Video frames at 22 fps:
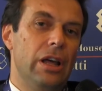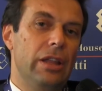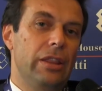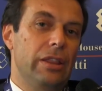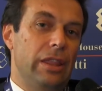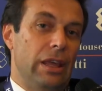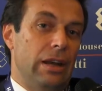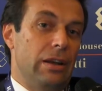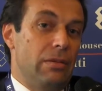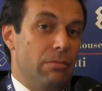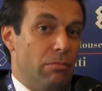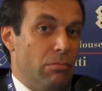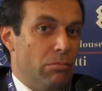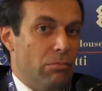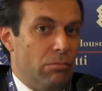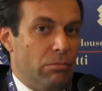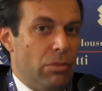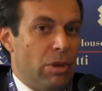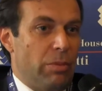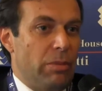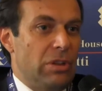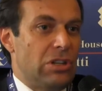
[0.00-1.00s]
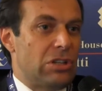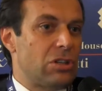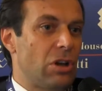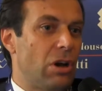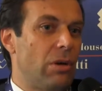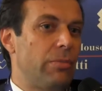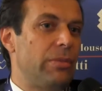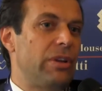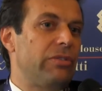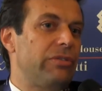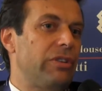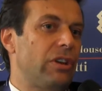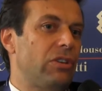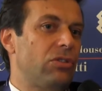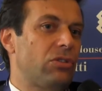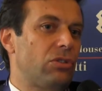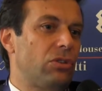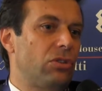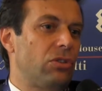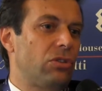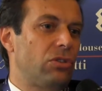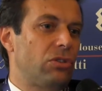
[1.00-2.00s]
Then maybe some
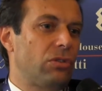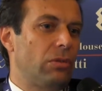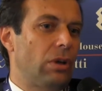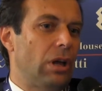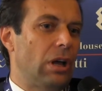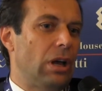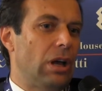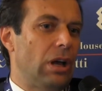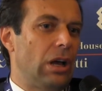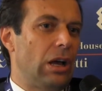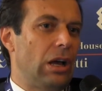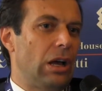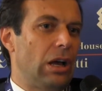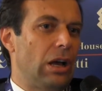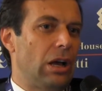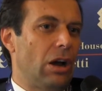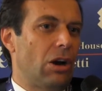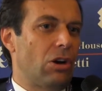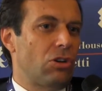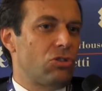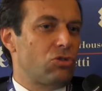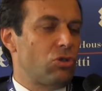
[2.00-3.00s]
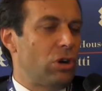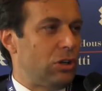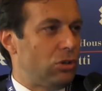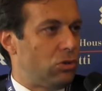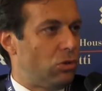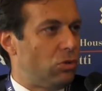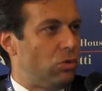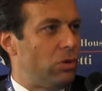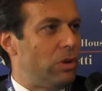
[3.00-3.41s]
investors are trying to